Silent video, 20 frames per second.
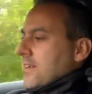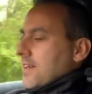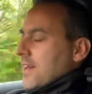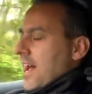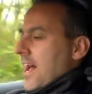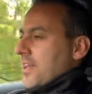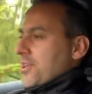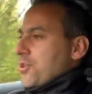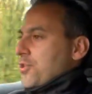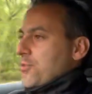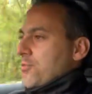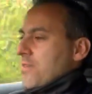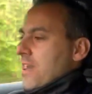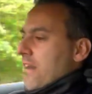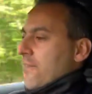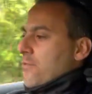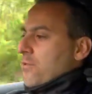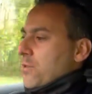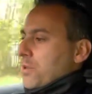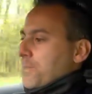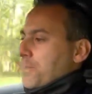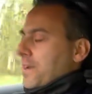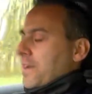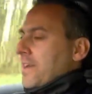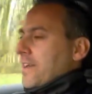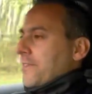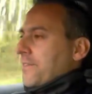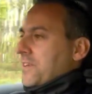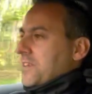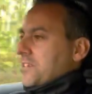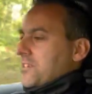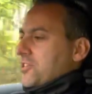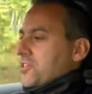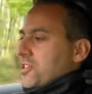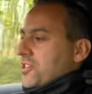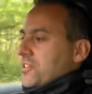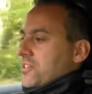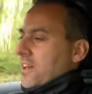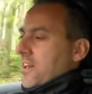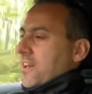And you never would believe this is
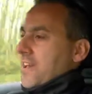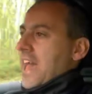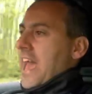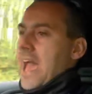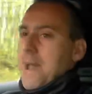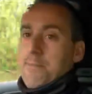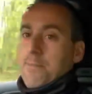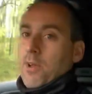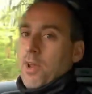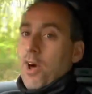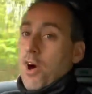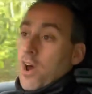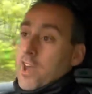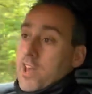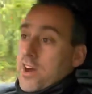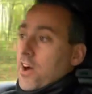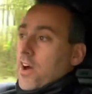just an M-Lite.